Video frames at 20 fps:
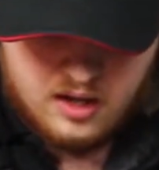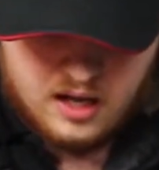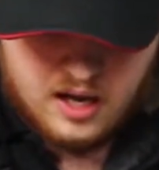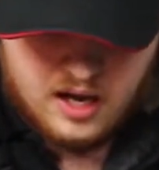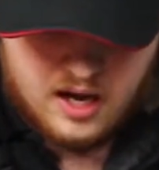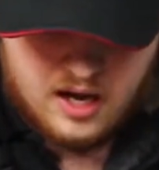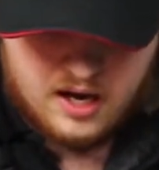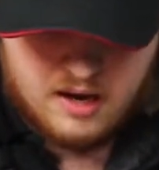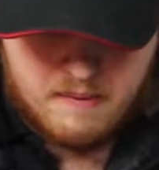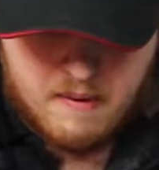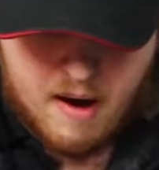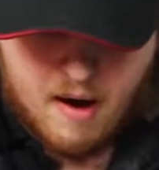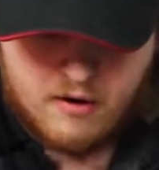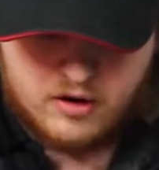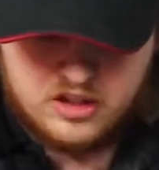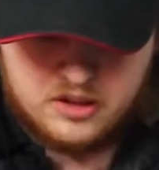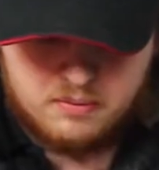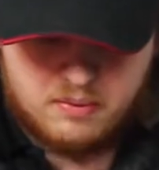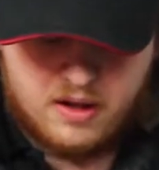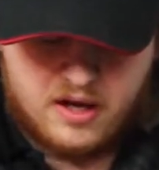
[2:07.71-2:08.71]
Uh,
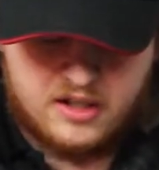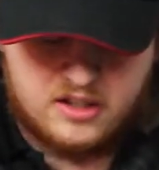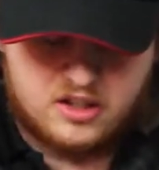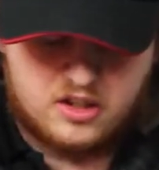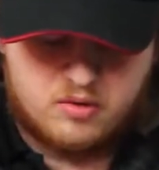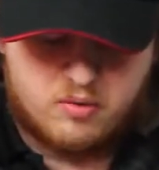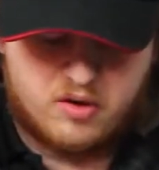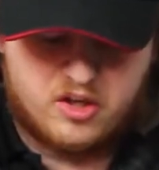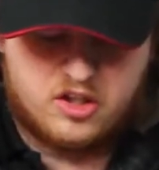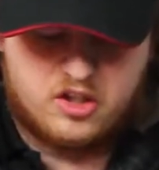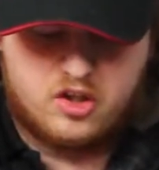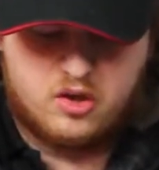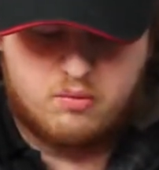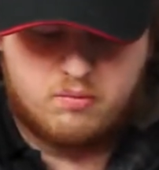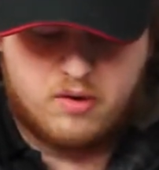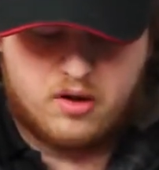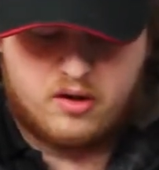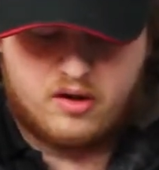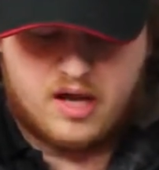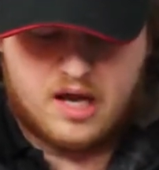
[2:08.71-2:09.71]
power supply is a twenty-two
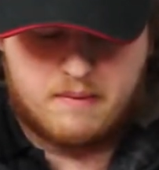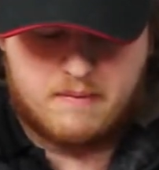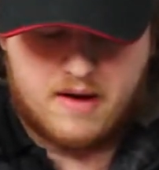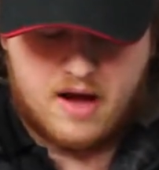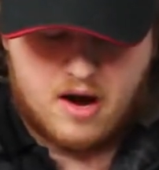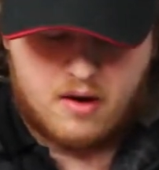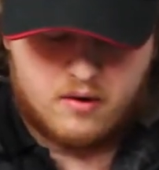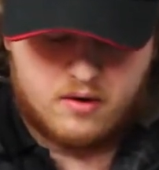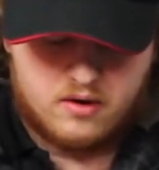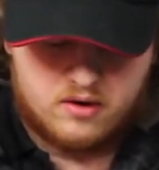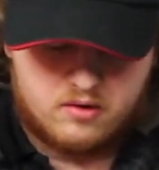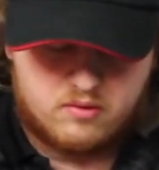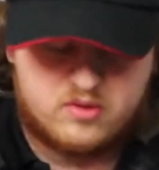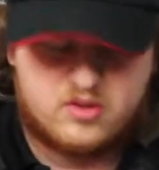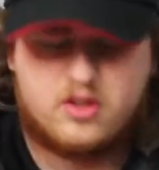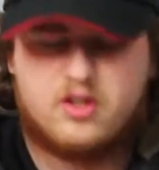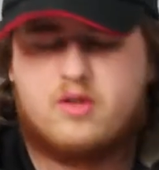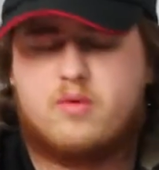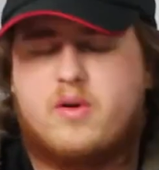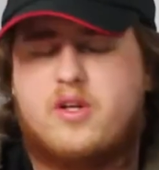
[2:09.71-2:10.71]
milliamp hour,
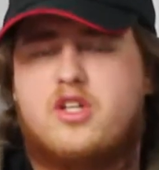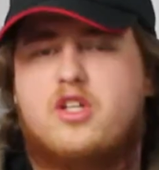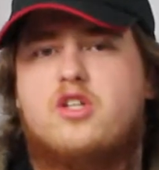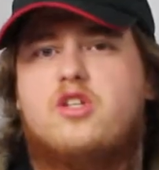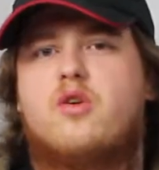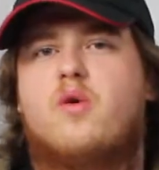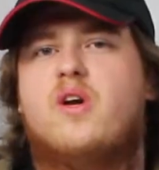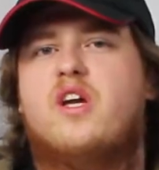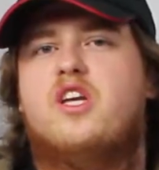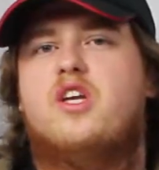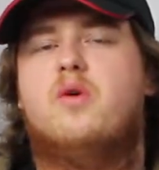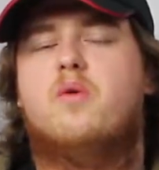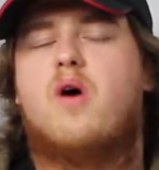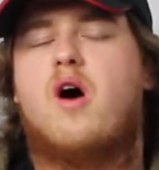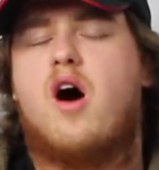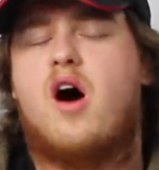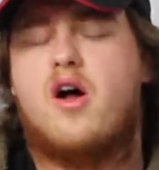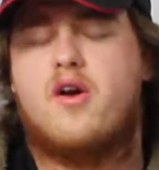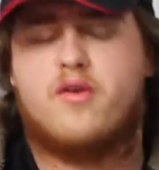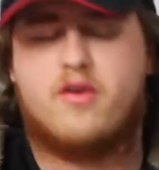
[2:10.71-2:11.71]
sorry, twenty-two
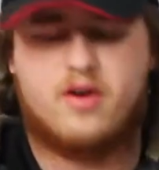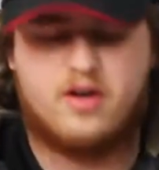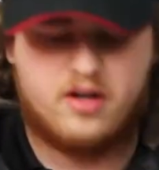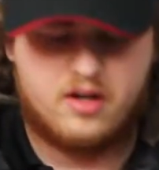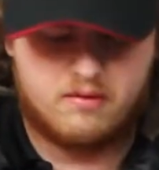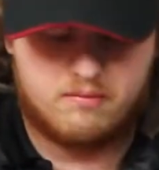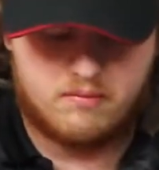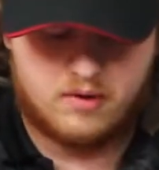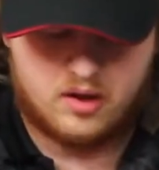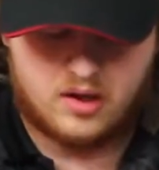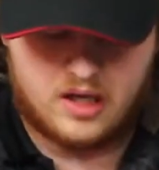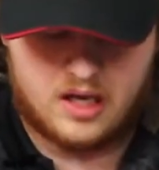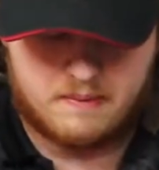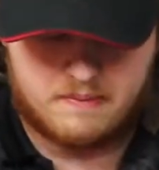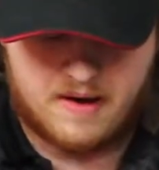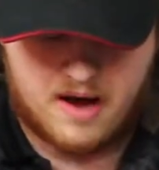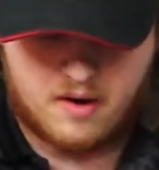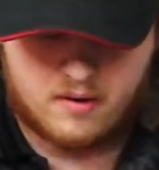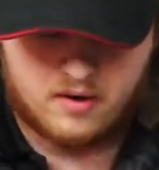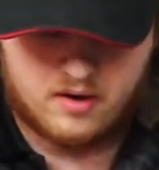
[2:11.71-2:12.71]
hundred
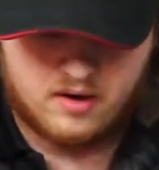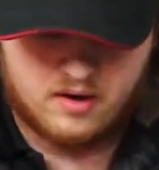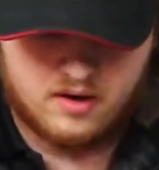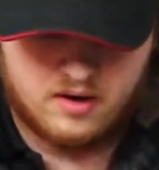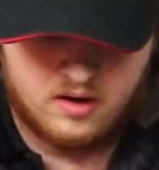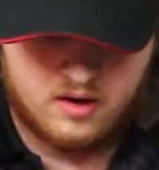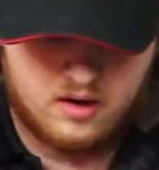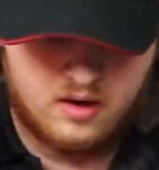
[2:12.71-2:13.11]
milliamp hour